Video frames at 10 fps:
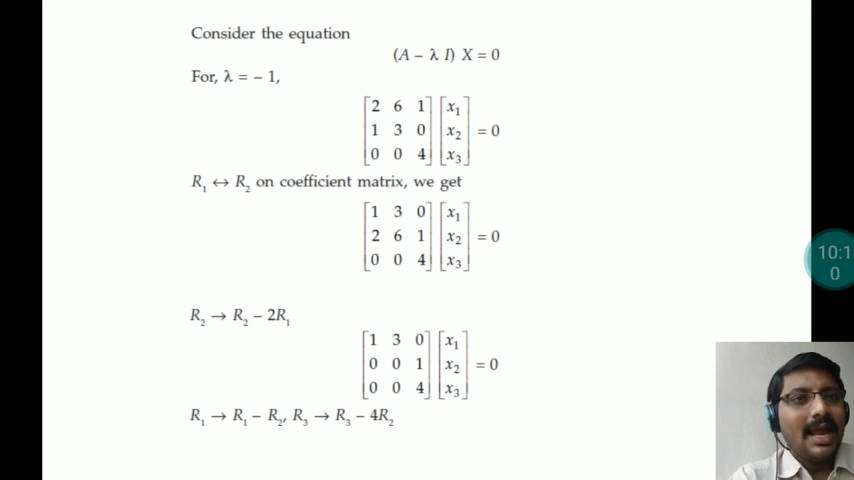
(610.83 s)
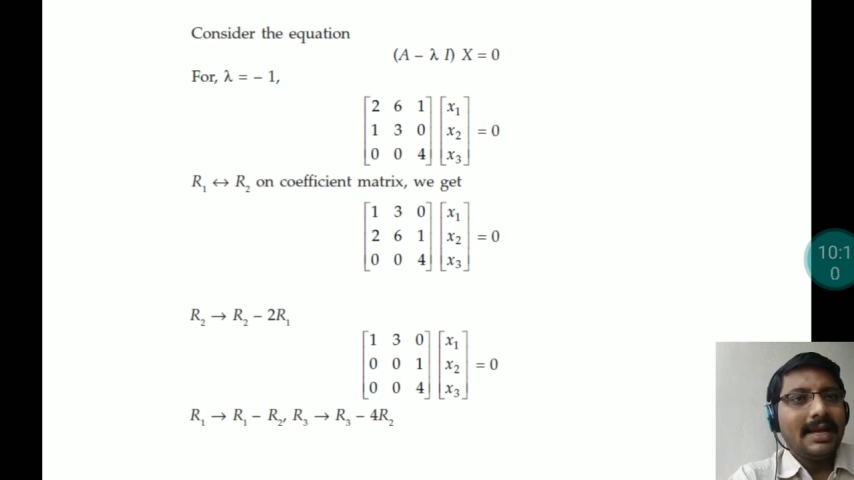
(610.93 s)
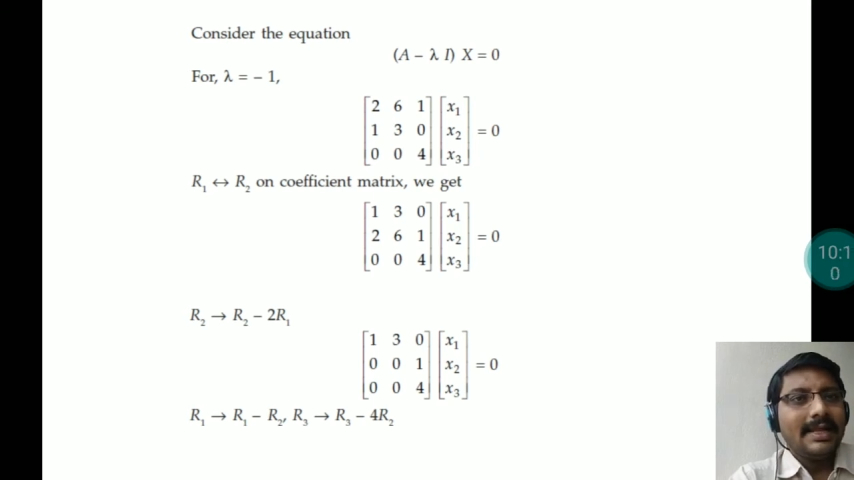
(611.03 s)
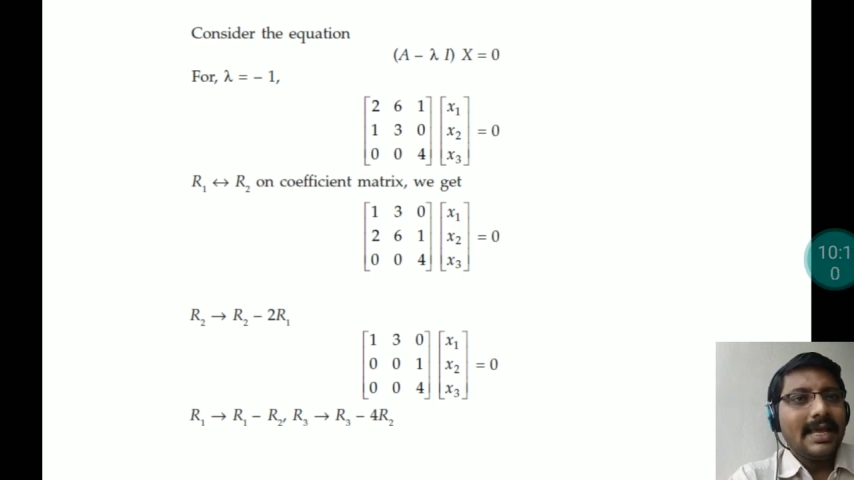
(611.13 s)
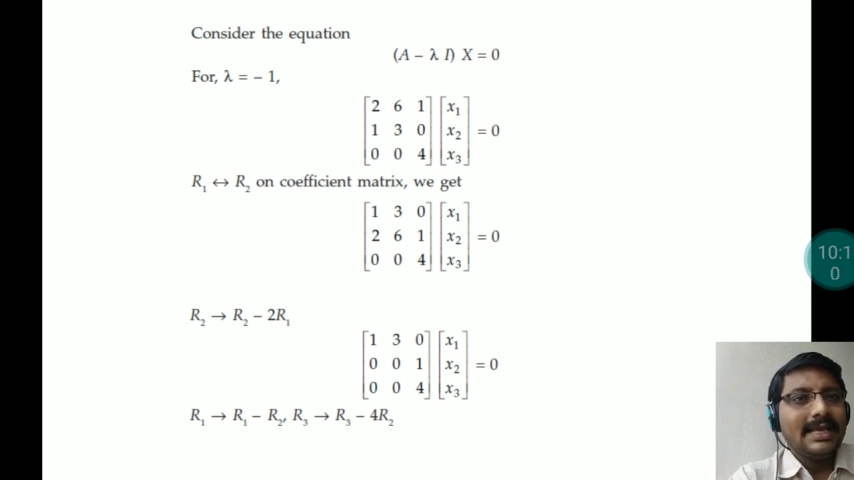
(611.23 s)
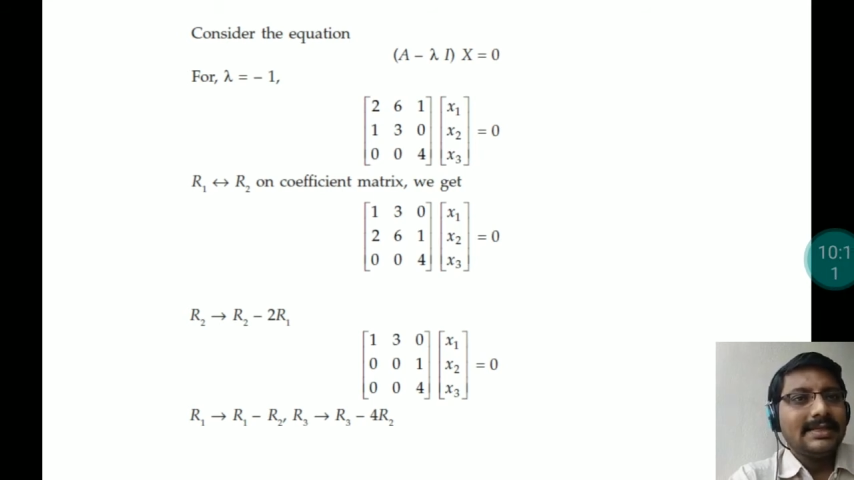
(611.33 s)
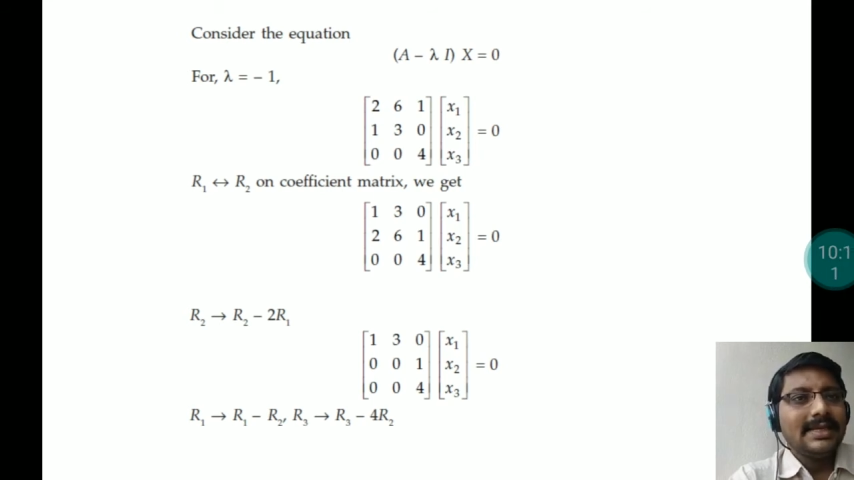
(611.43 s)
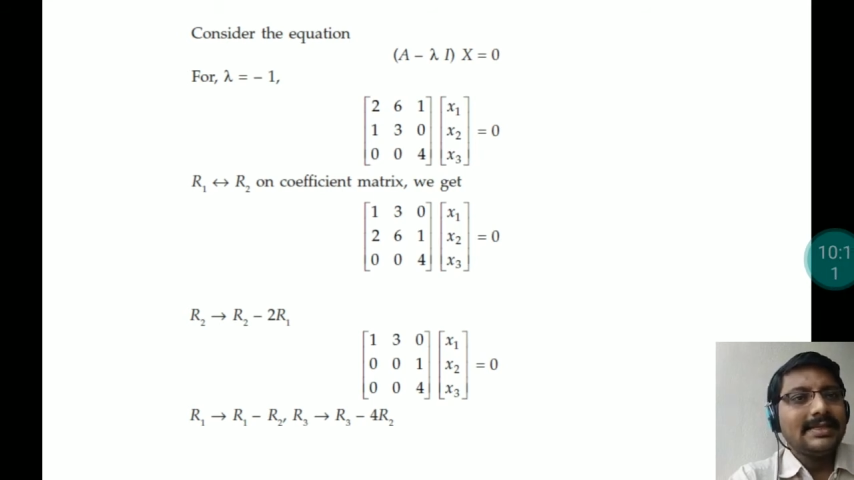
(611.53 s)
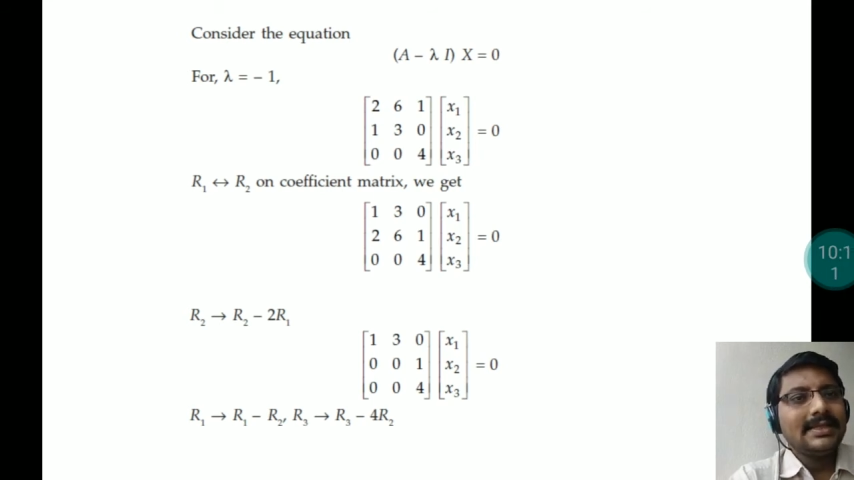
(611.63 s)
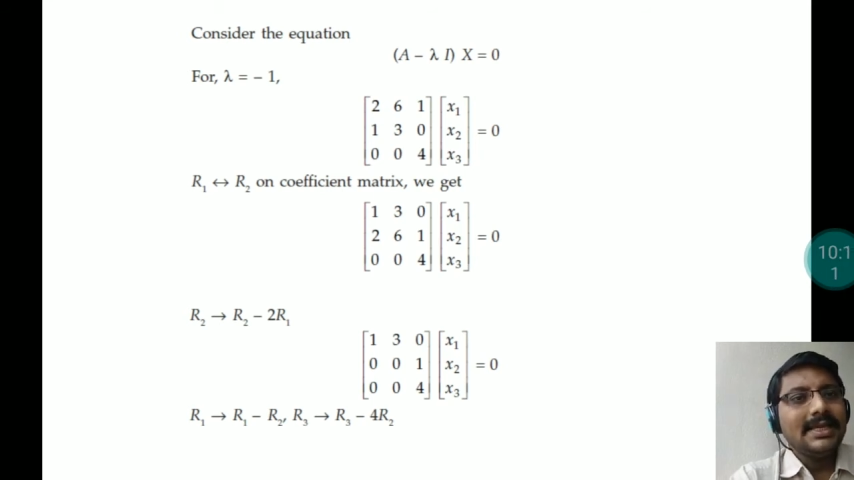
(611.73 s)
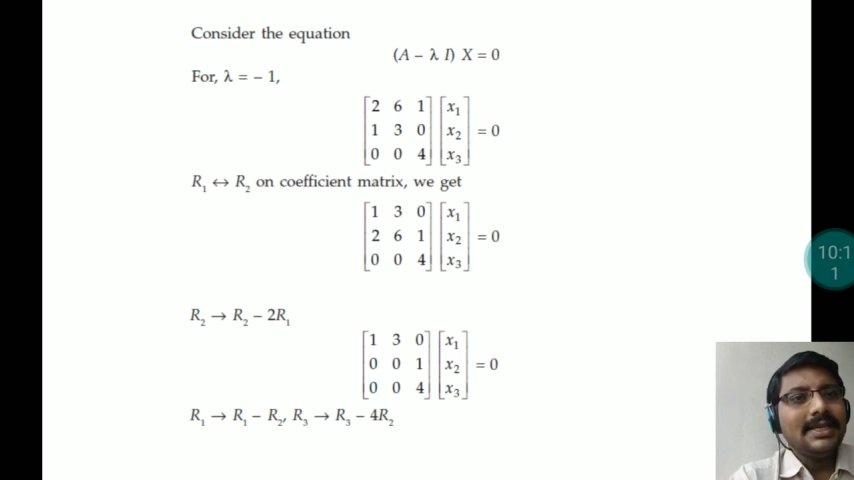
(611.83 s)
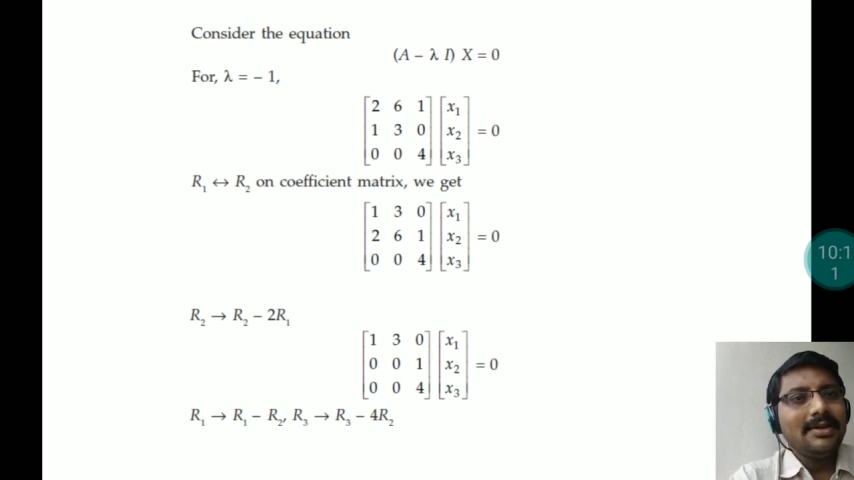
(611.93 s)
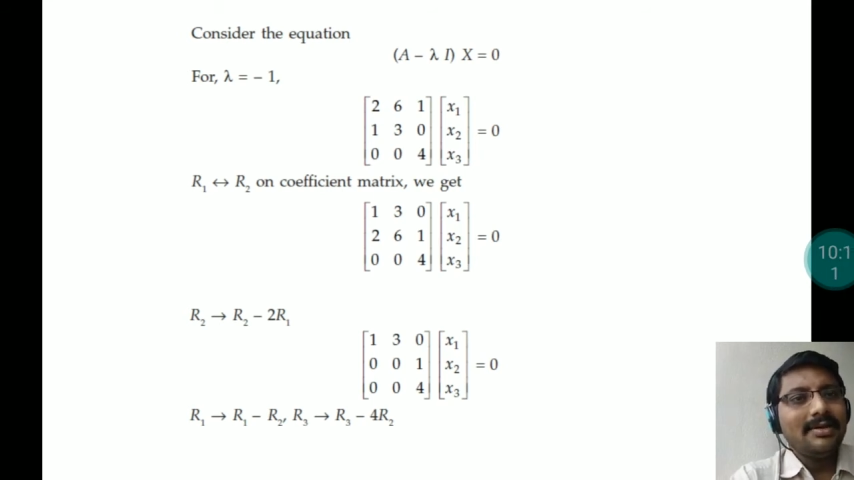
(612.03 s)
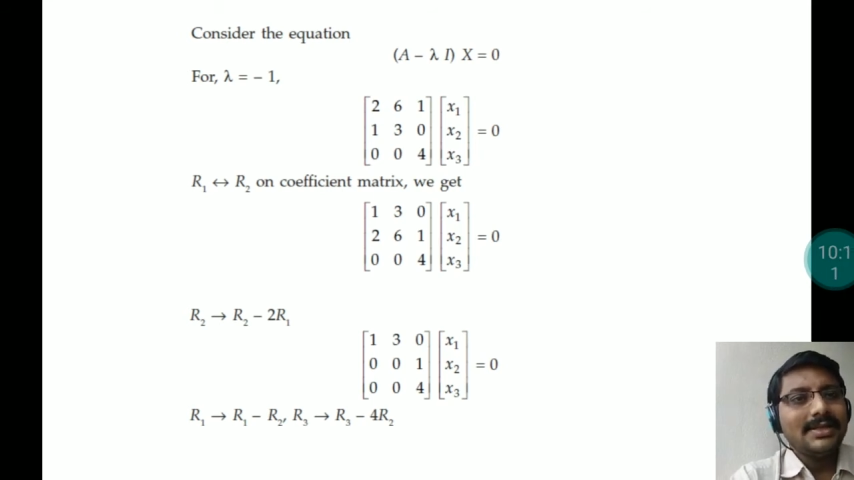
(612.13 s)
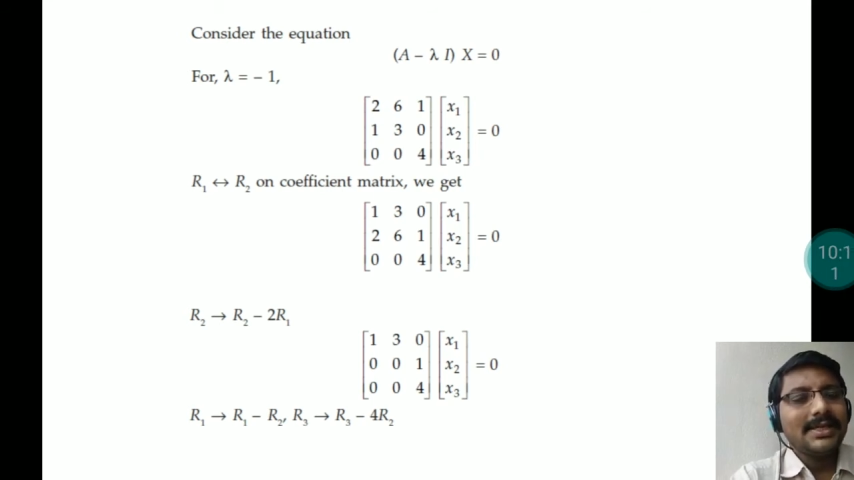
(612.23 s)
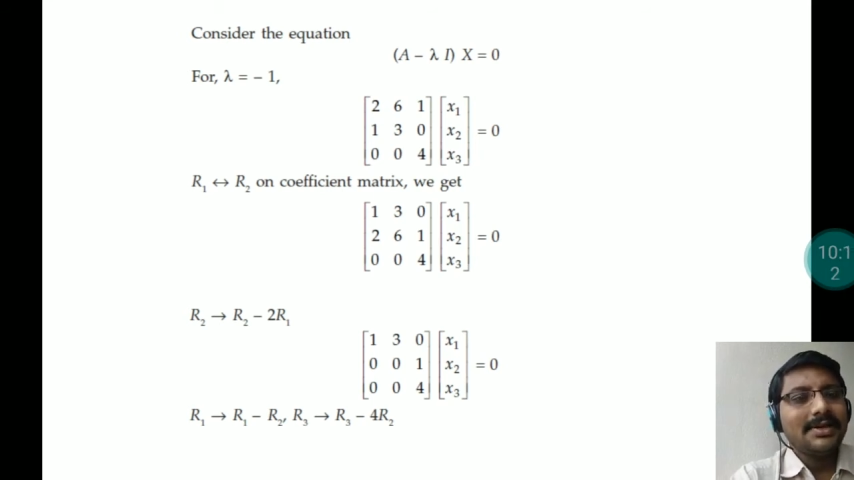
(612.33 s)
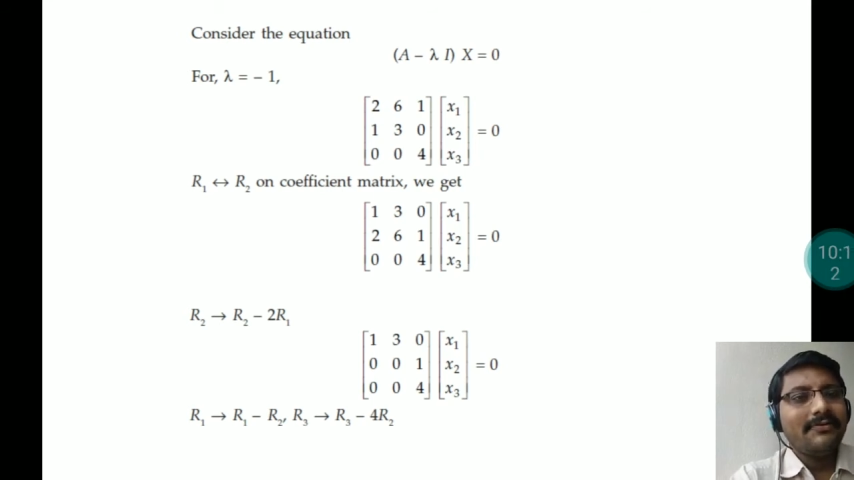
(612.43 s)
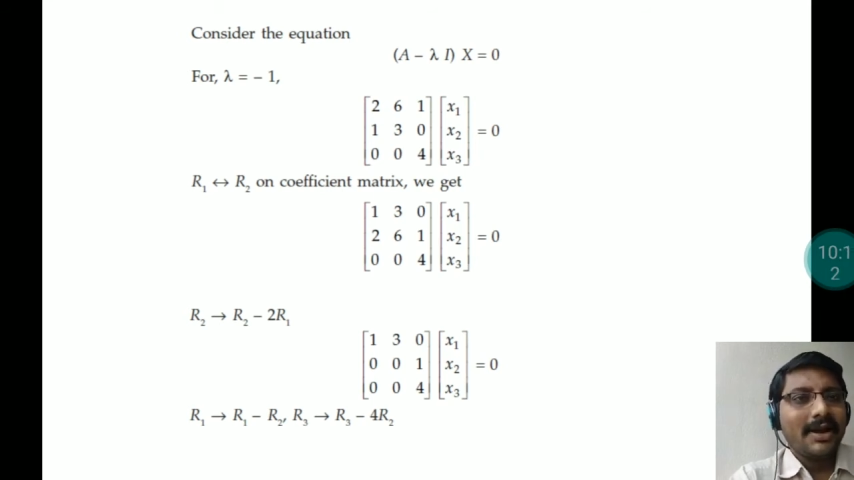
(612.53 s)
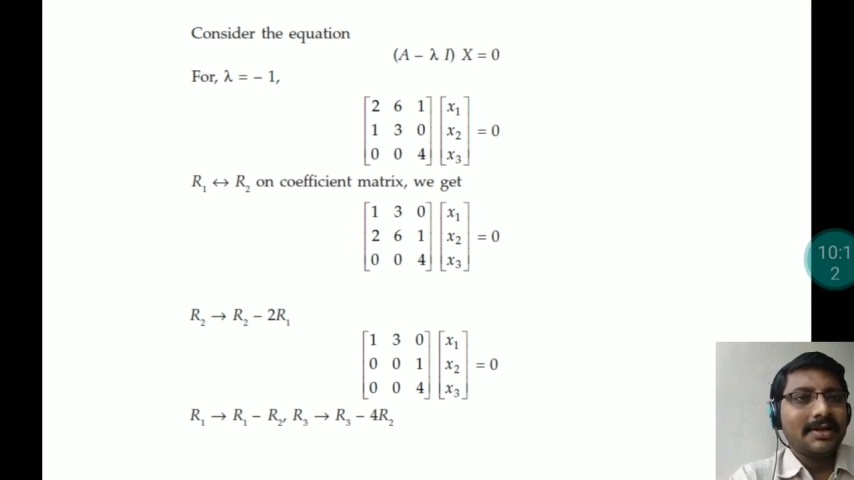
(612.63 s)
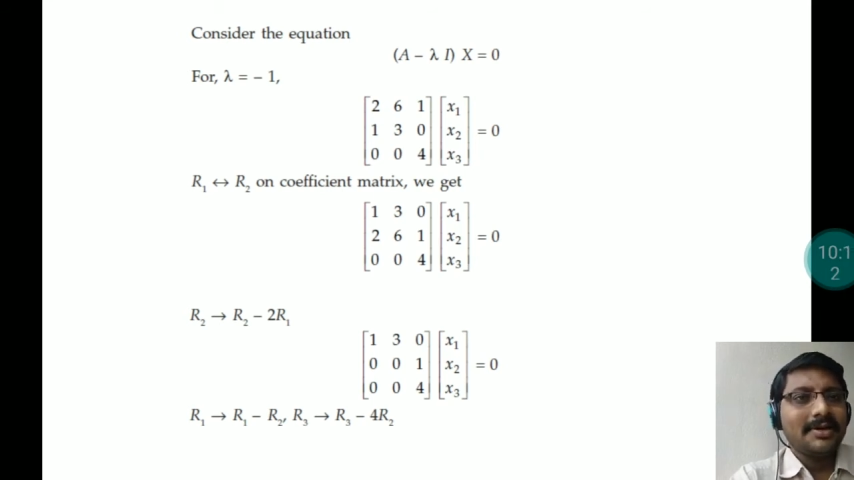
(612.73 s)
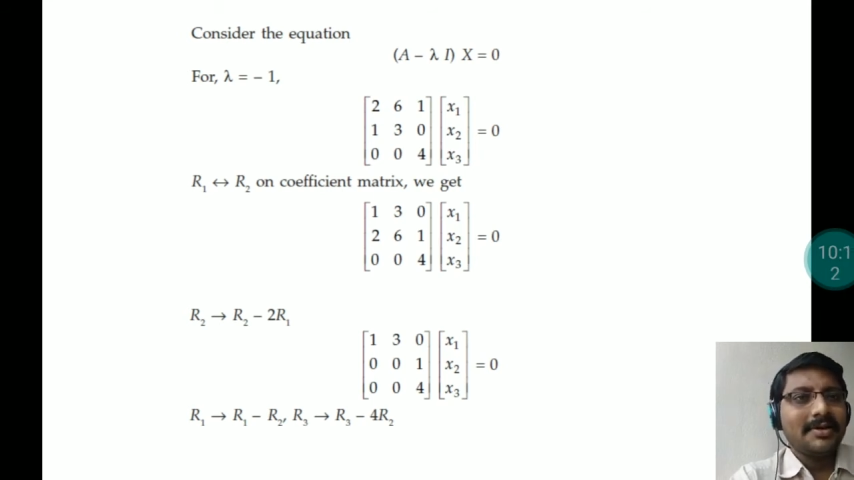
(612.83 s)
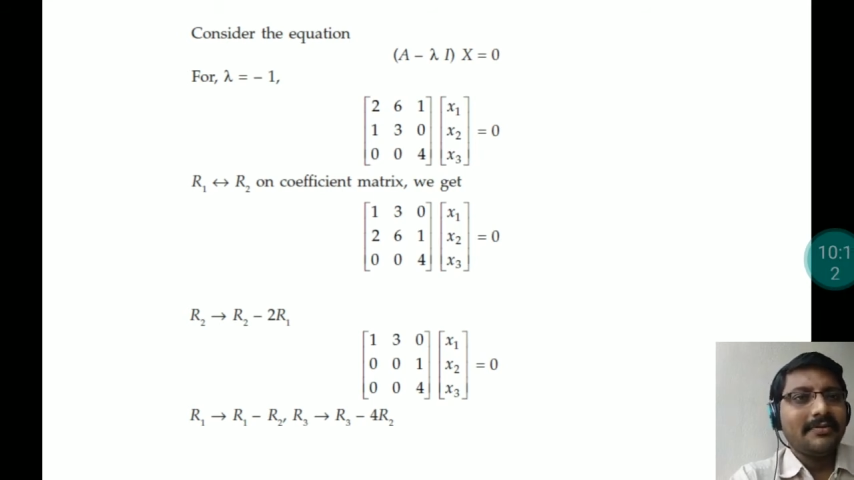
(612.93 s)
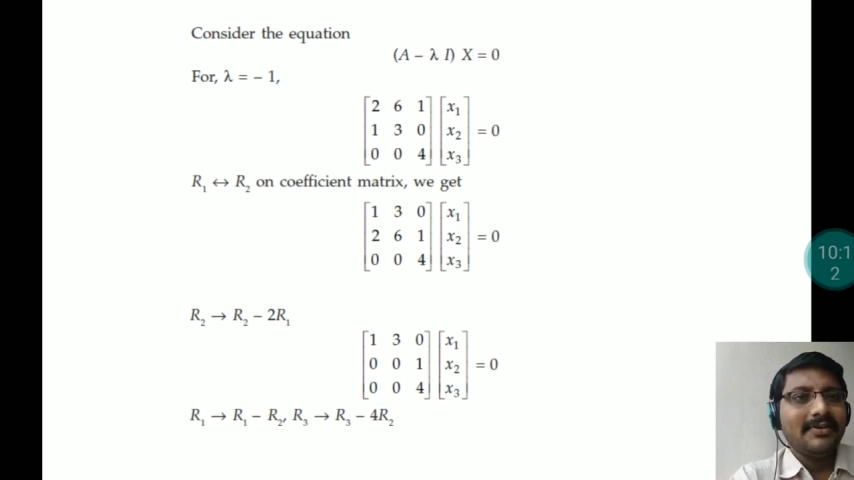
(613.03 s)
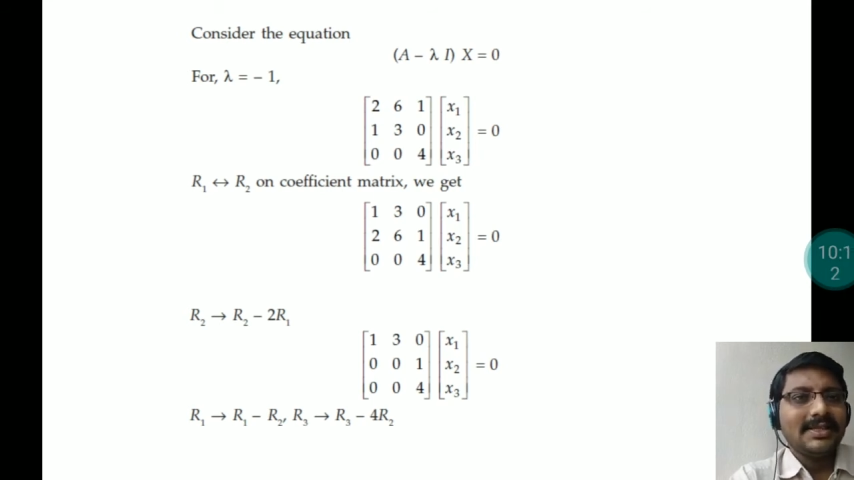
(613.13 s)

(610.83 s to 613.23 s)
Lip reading: and x is the non-zero vector